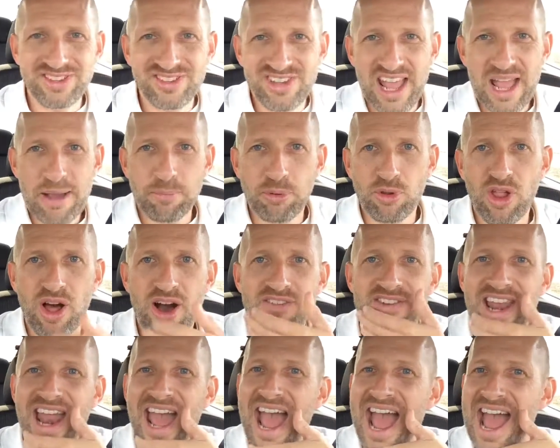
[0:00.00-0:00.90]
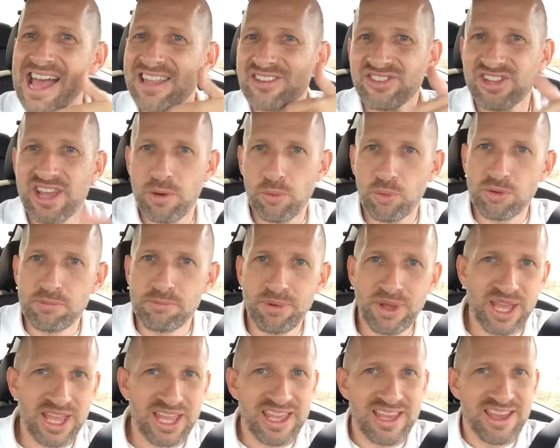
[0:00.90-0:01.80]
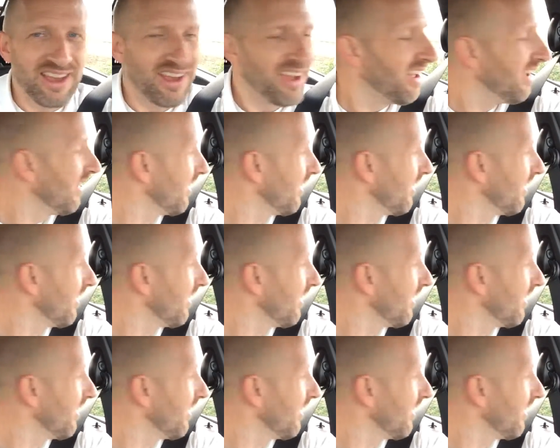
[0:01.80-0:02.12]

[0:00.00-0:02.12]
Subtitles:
example of an asset would be